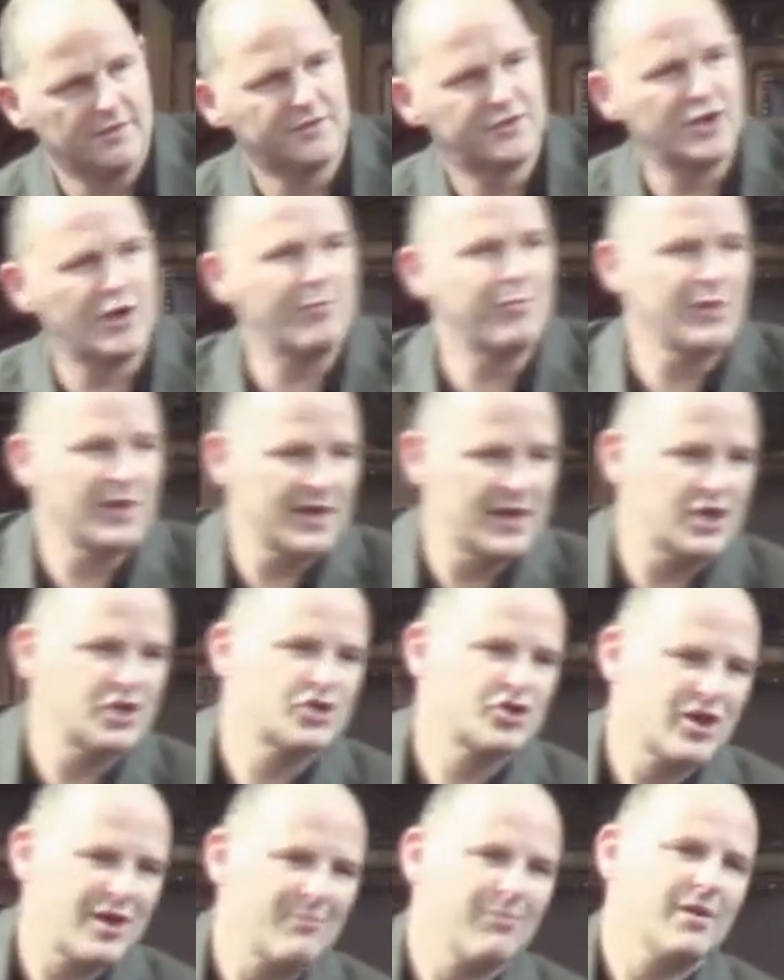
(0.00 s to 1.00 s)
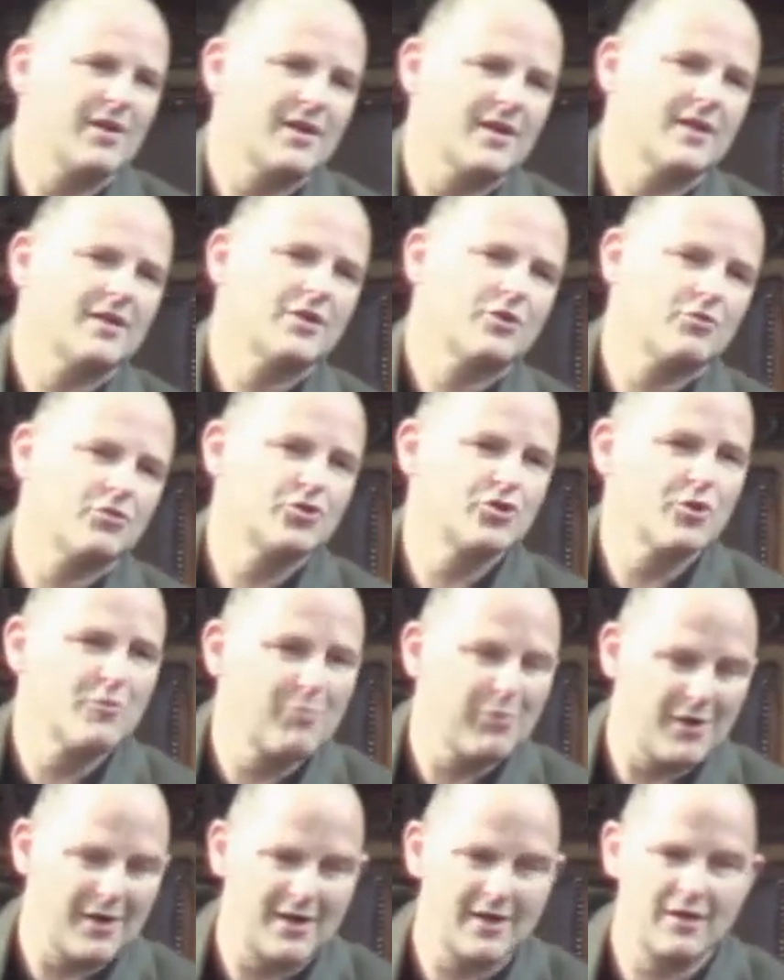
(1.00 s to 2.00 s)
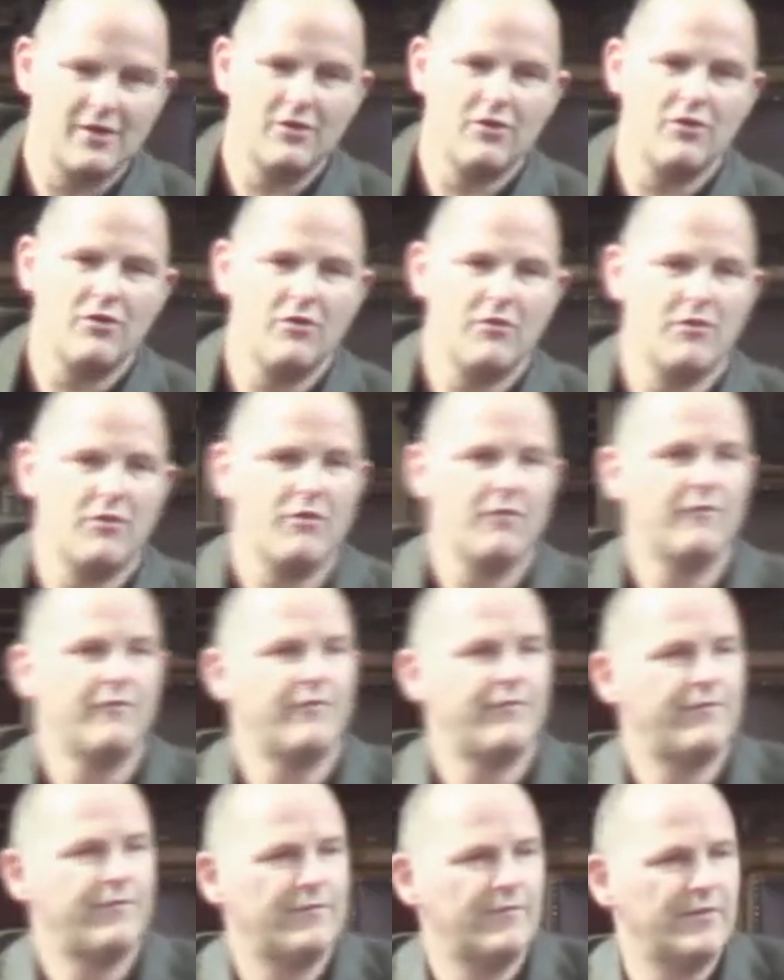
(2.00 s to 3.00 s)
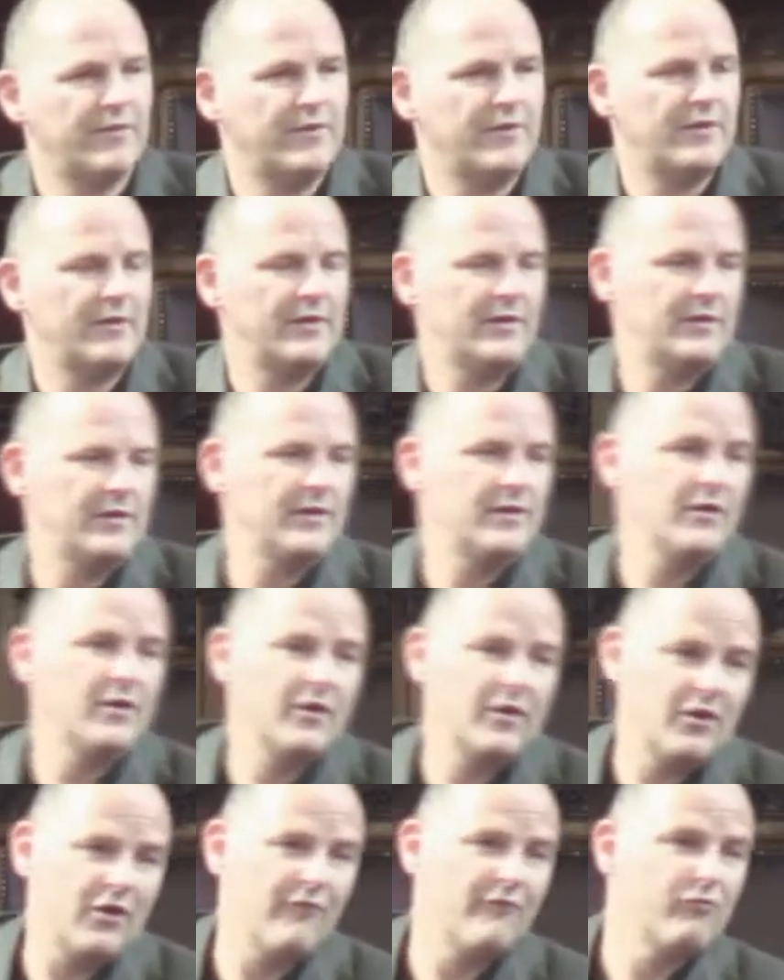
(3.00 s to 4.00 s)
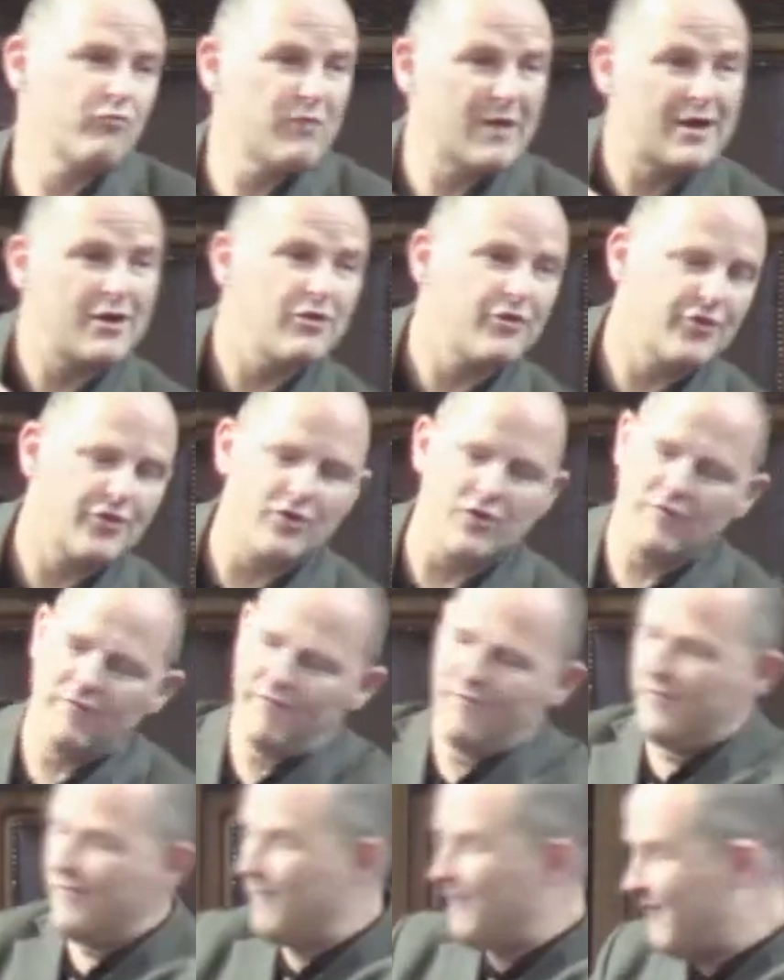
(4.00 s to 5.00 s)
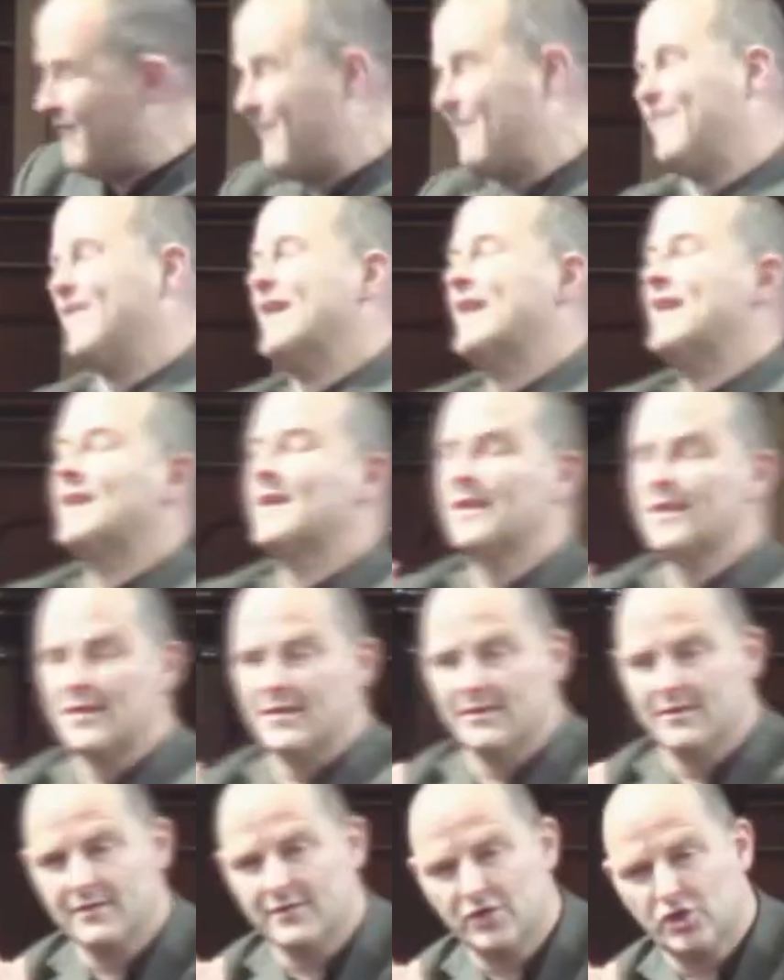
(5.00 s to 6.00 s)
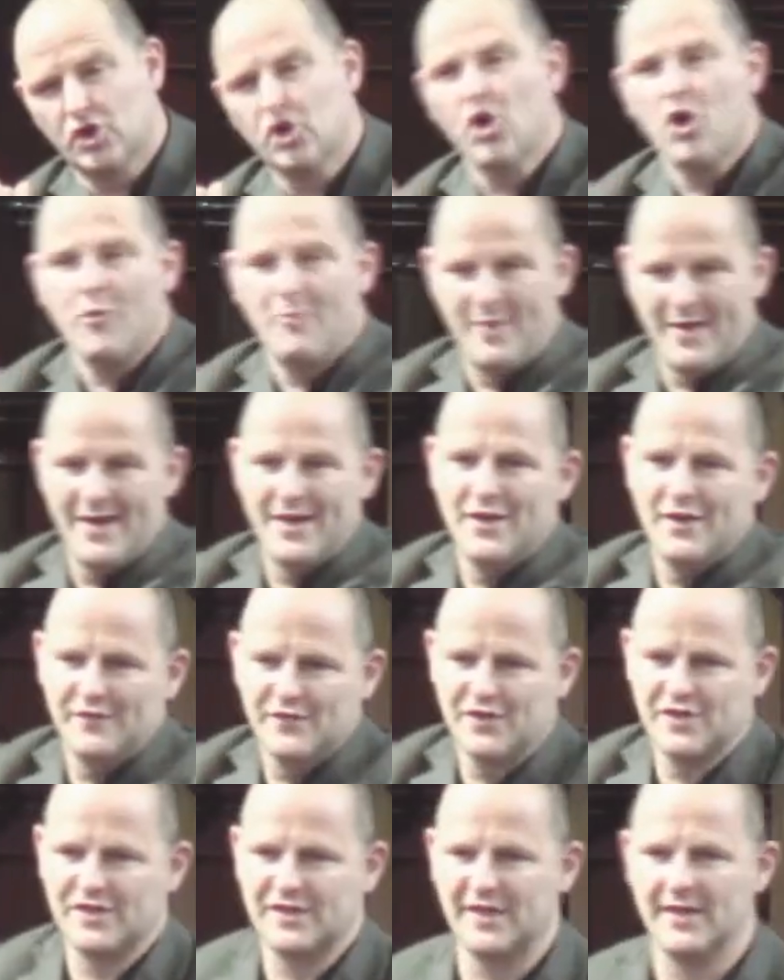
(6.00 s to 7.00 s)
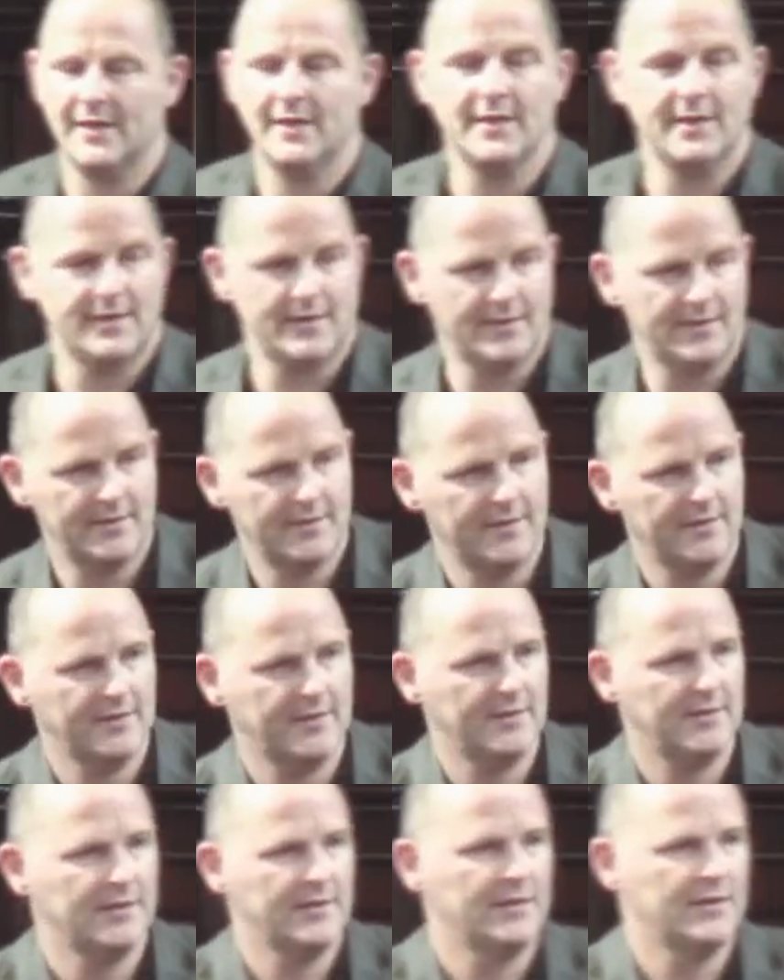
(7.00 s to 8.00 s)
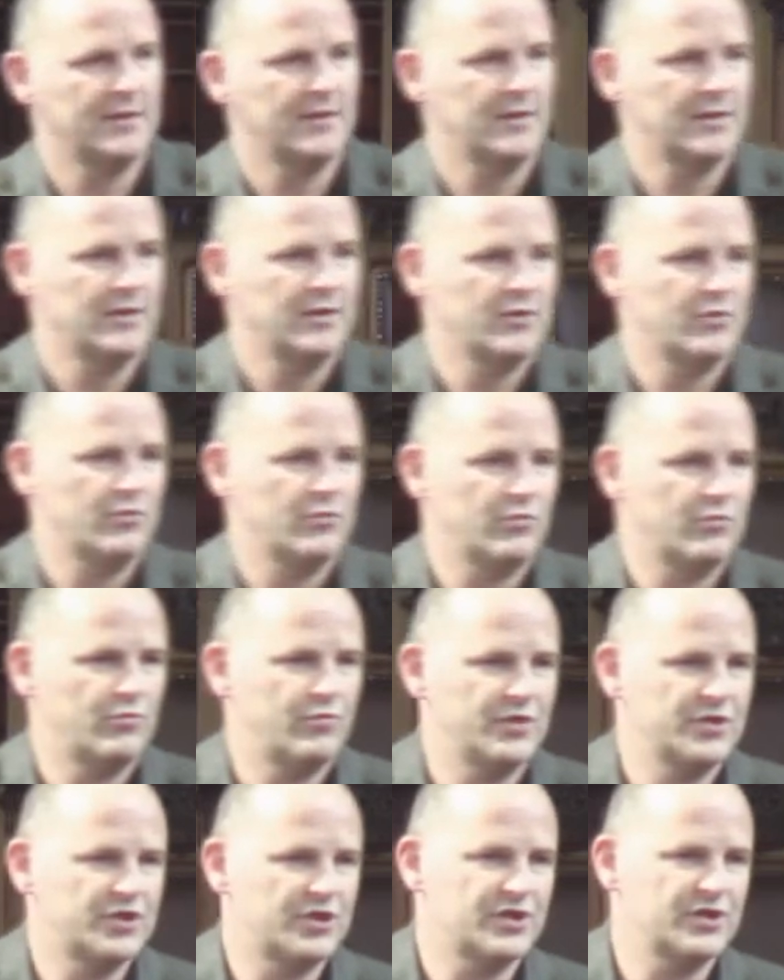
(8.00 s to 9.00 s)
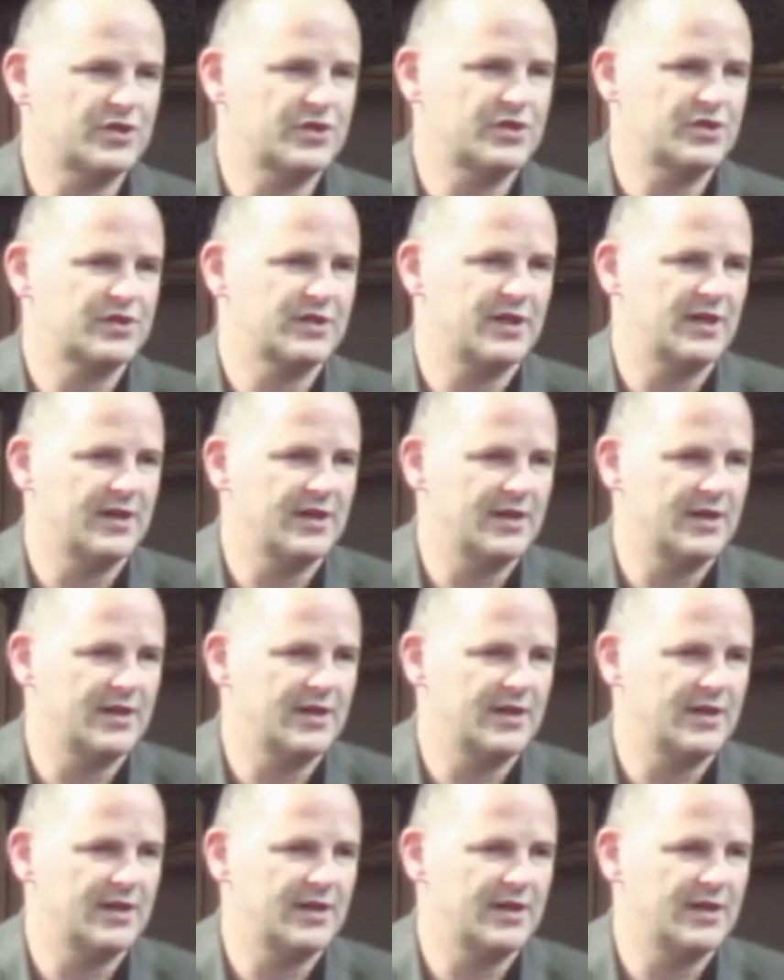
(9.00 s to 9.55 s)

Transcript: doubling and trebling and quadrupling of wealth of the very top end of society, which is